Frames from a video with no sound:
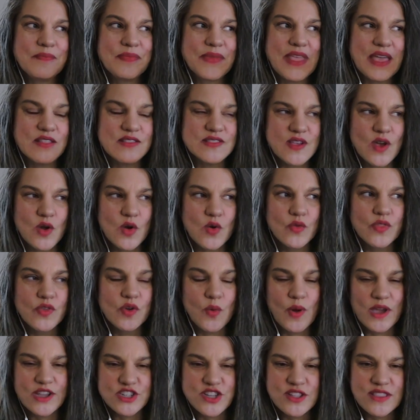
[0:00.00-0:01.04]
And so the
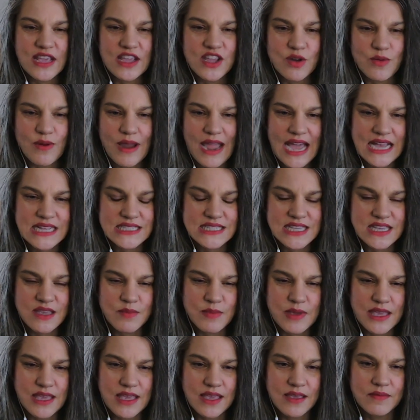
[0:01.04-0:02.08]
question that you were asking
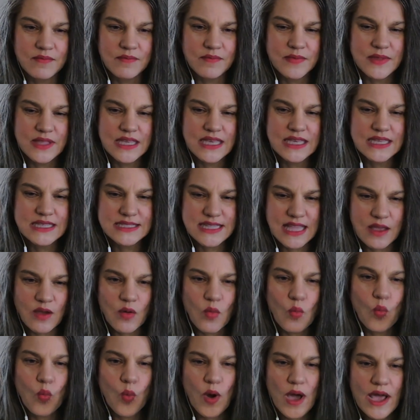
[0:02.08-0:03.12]
me, like,
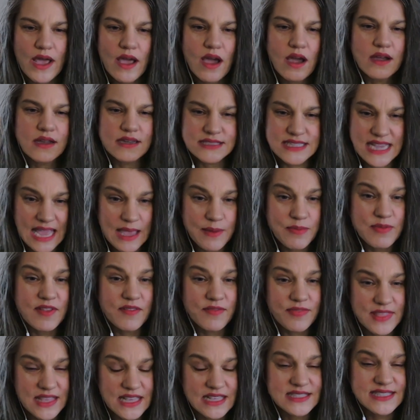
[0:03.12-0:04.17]
what types of
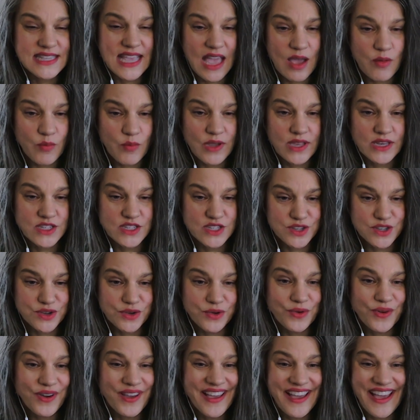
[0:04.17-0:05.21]
things can we
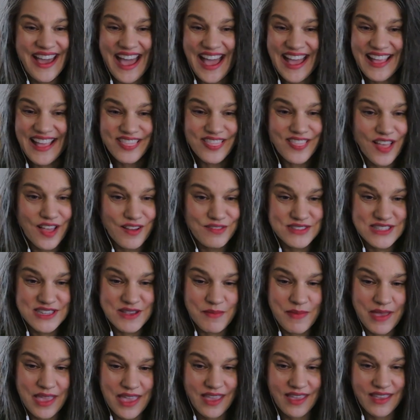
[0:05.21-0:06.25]
do? I love to
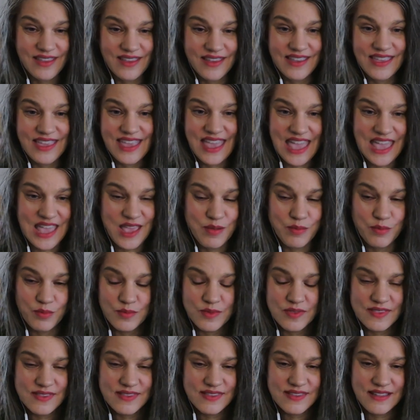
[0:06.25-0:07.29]
make
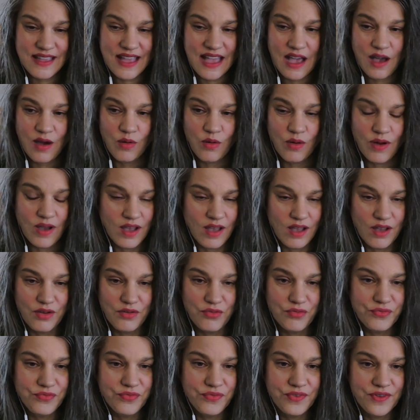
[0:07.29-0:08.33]
games out
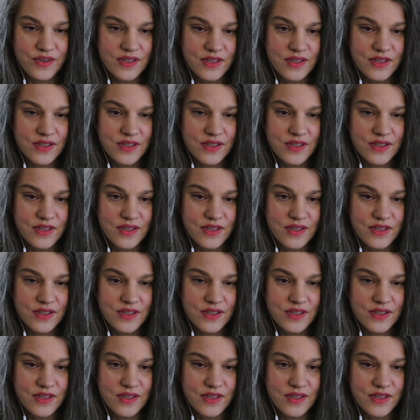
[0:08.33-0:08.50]
of